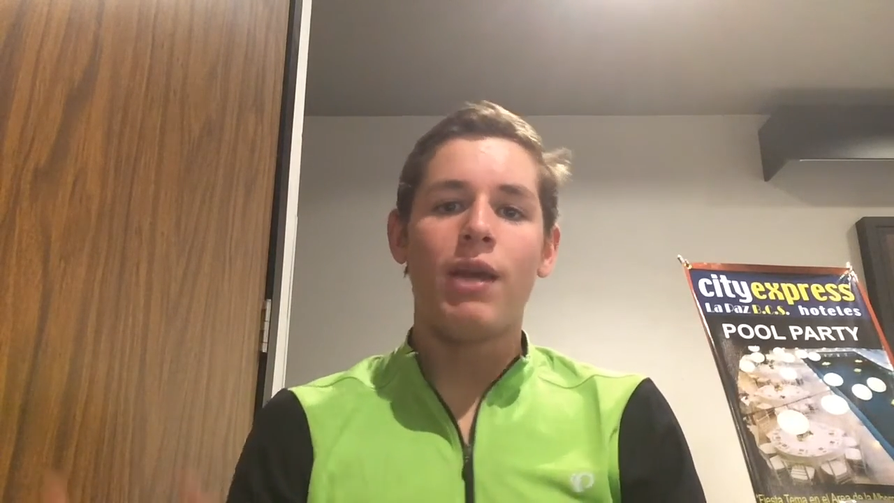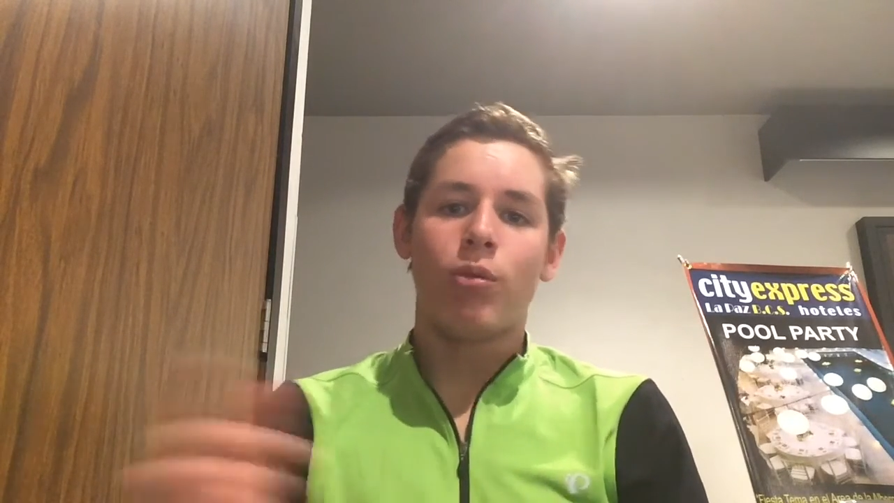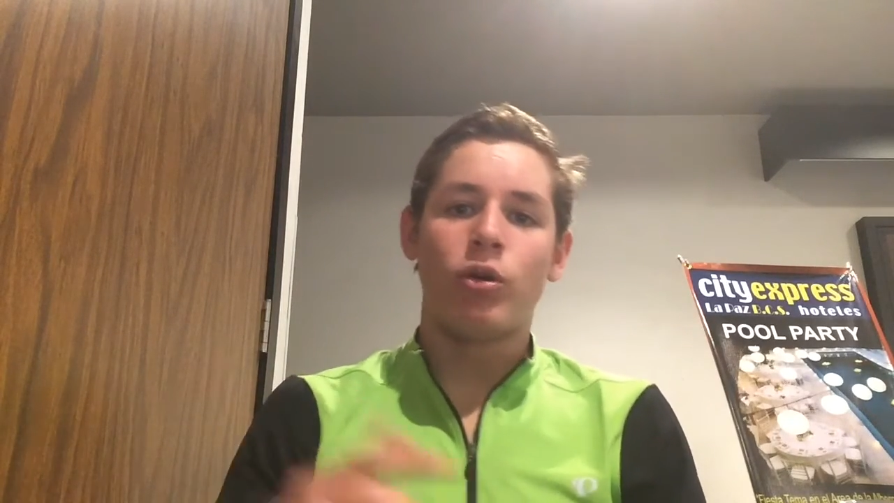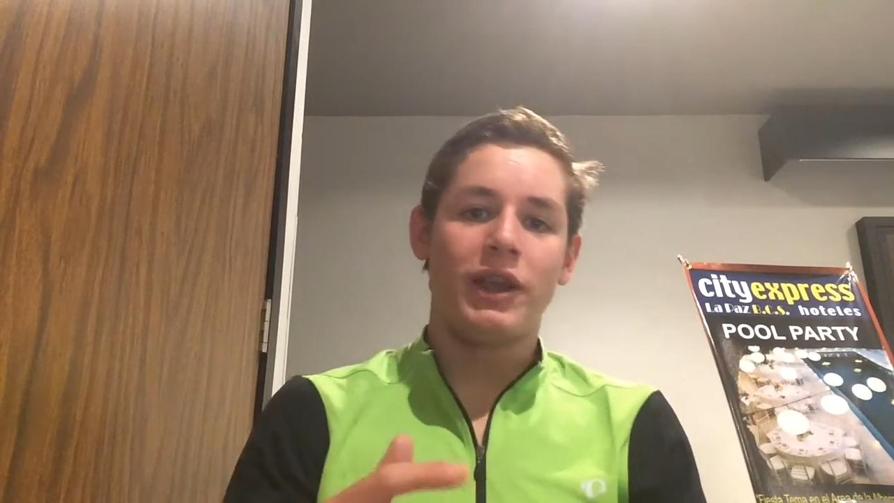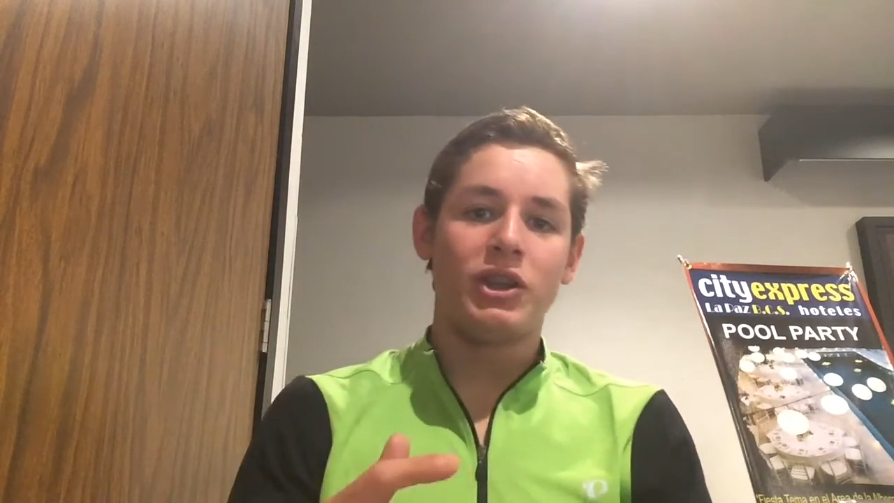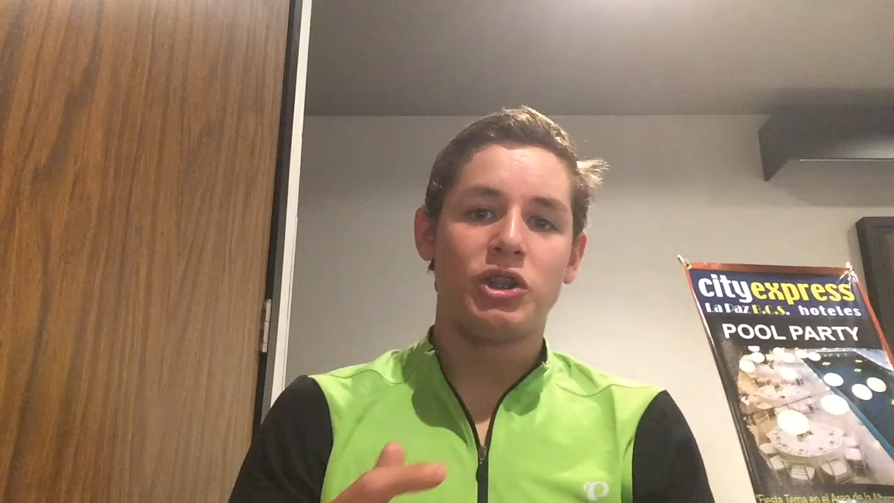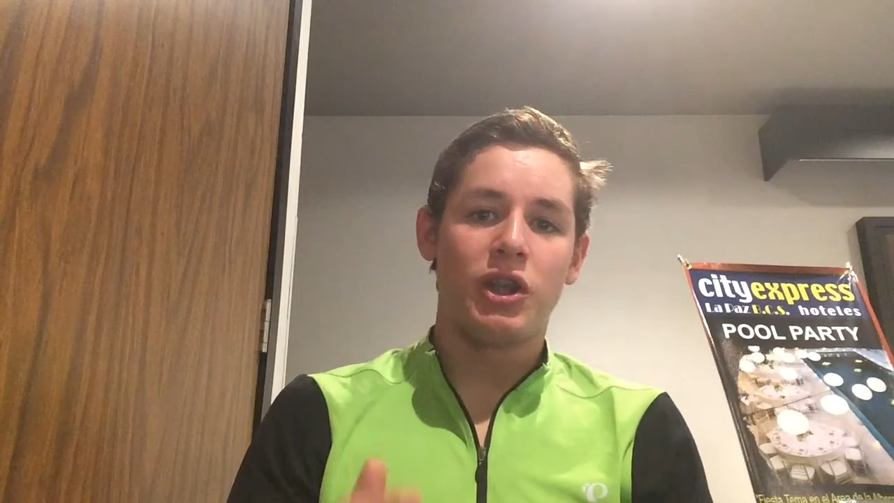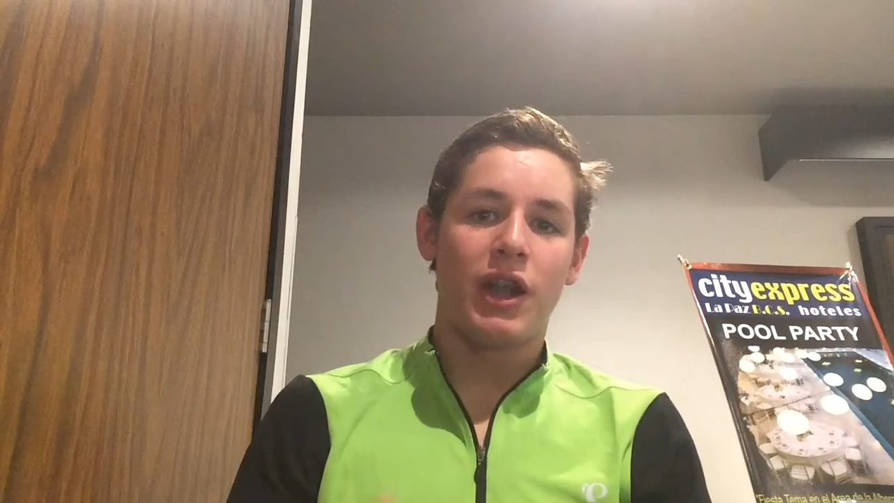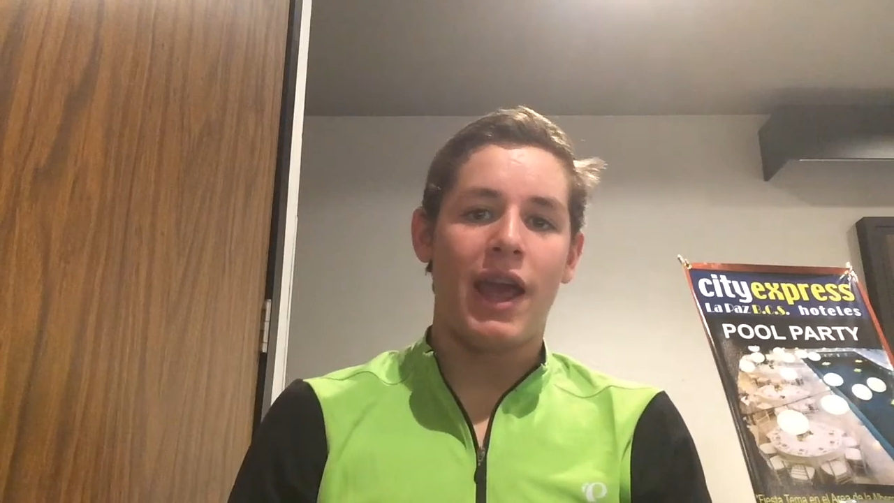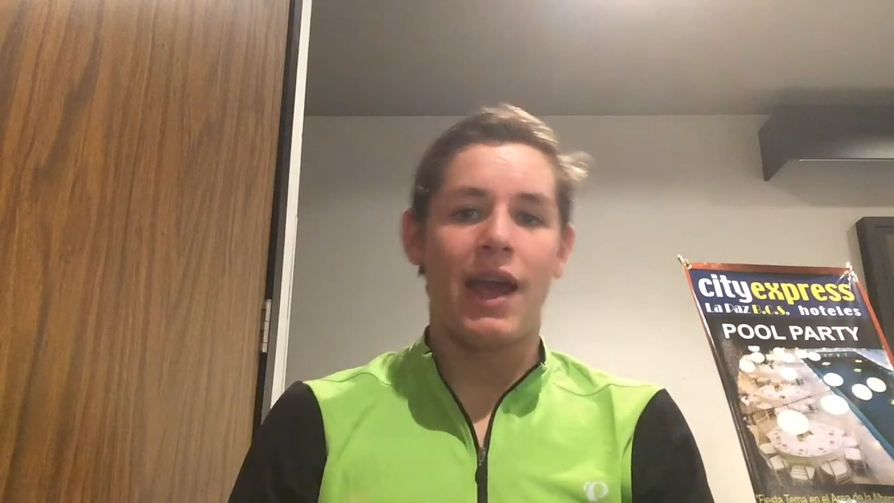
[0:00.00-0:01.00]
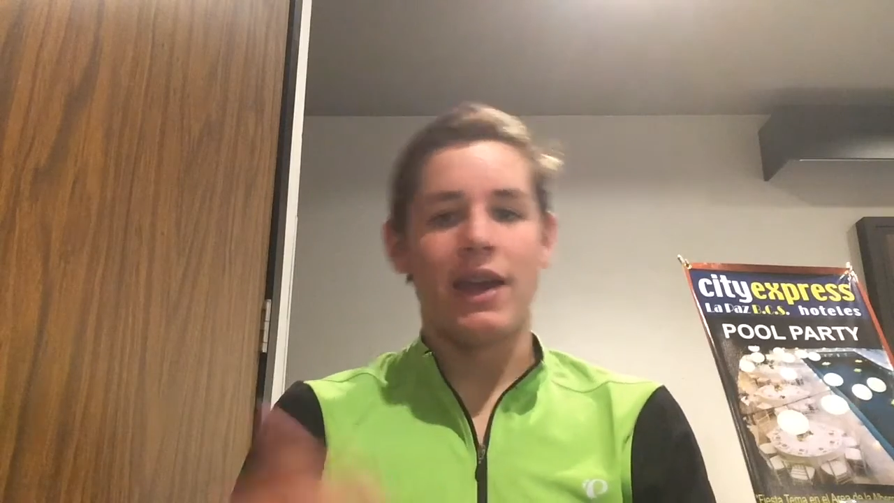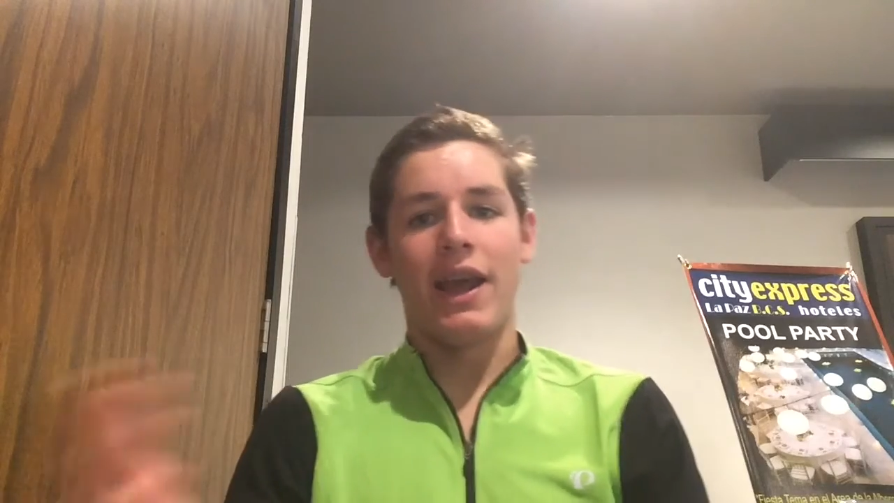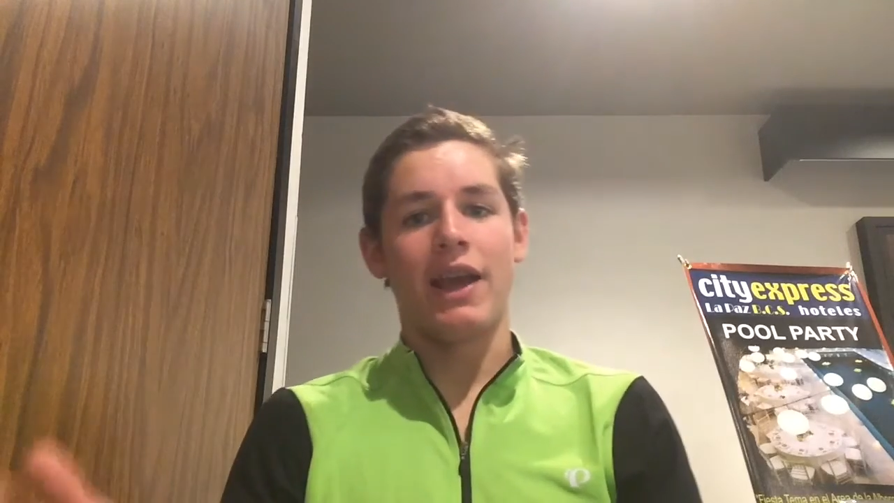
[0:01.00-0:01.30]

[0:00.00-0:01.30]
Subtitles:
importation and